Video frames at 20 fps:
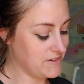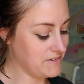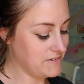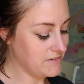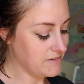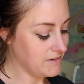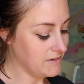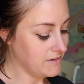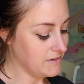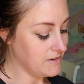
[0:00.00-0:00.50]

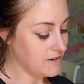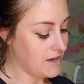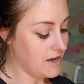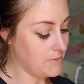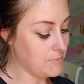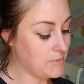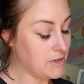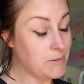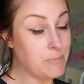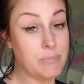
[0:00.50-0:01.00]
I
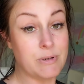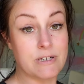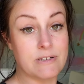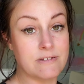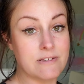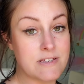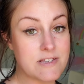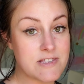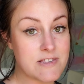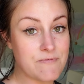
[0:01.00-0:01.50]
mean, but at
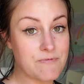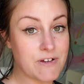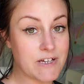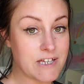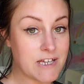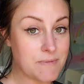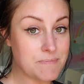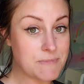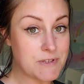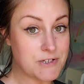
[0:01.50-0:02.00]
least if I
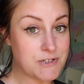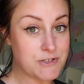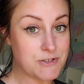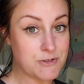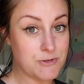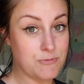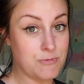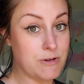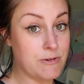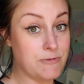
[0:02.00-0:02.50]
kept the
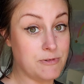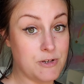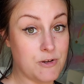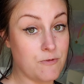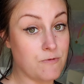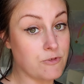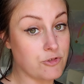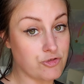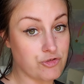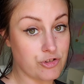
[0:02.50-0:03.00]
two, we would know
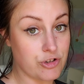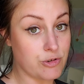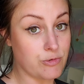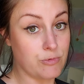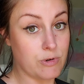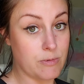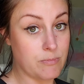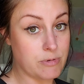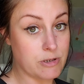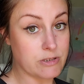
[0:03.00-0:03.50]
for sure
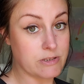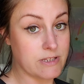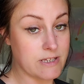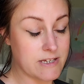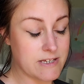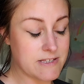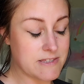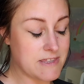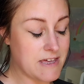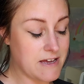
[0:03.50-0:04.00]
what birthday
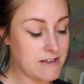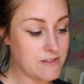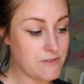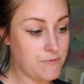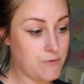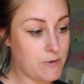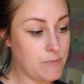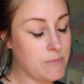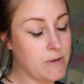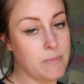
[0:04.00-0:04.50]
that's
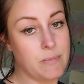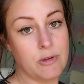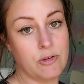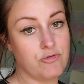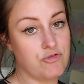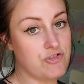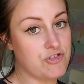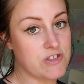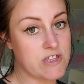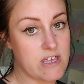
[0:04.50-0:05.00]
from. Maybe I'll
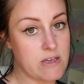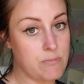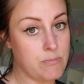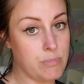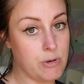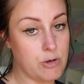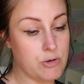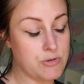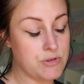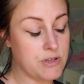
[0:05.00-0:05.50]
just keep
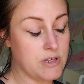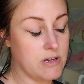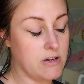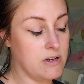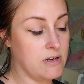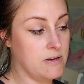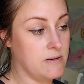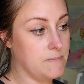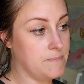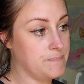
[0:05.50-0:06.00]
both
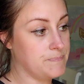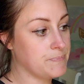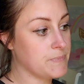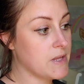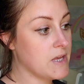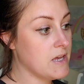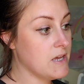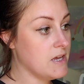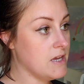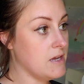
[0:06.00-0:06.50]
um,
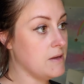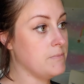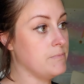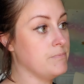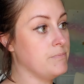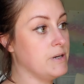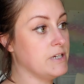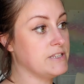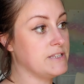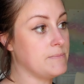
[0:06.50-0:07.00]
and
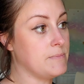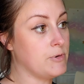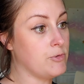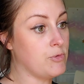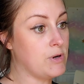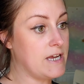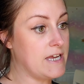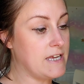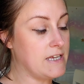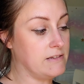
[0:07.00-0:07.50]
put them
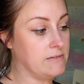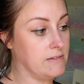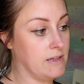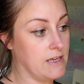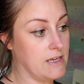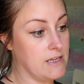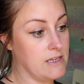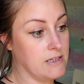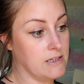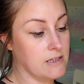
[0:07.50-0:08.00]
away in
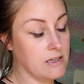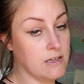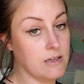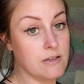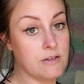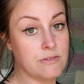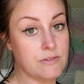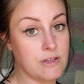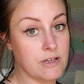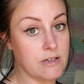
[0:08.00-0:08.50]
like
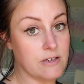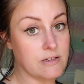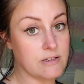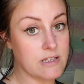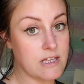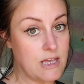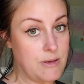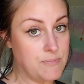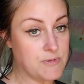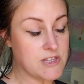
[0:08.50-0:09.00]
the
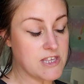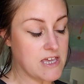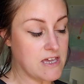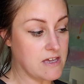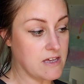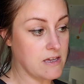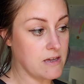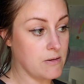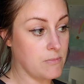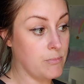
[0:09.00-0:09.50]

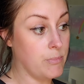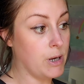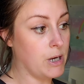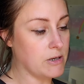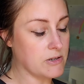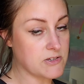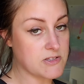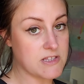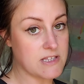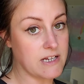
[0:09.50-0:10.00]
keepsake
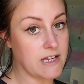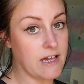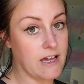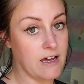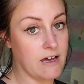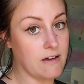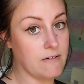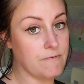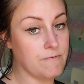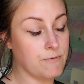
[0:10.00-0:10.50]
box that I
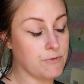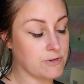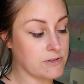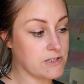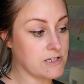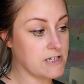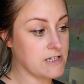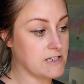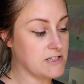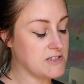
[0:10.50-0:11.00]
have for the
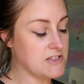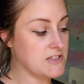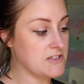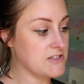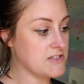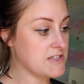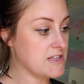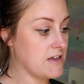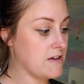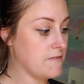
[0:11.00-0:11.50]
kids and
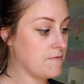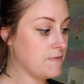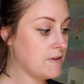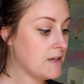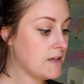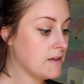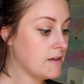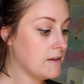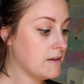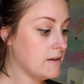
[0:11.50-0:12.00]
stuff.
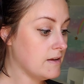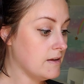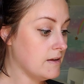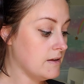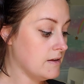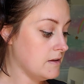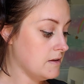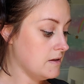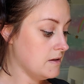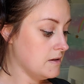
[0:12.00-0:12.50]

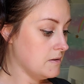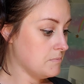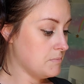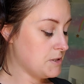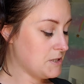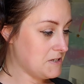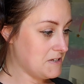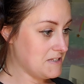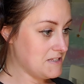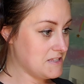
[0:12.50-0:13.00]

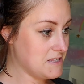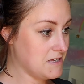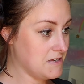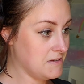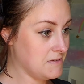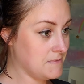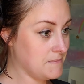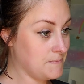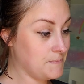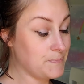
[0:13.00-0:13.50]
But
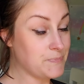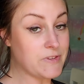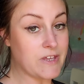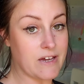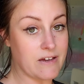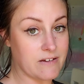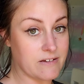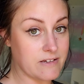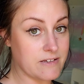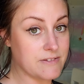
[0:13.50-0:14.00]

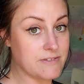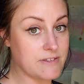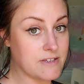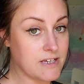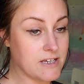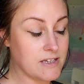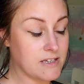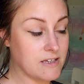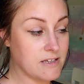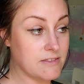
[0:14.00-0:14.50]
yeah, I
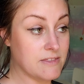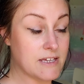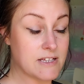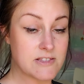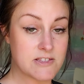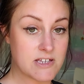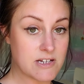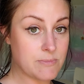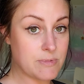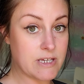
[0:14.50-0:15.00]
think that's
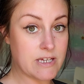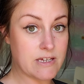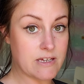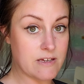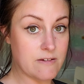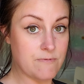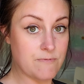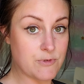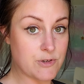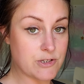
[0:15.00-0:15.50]
going to be
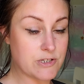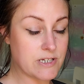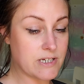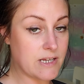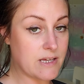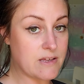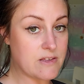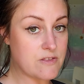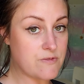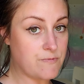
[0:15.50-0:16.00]
it for
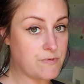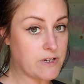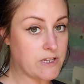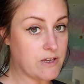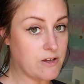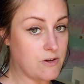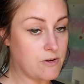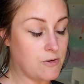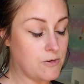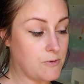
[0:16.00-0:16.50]
today's
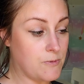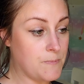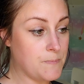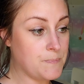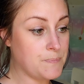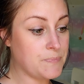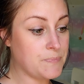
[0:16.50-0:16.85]
video.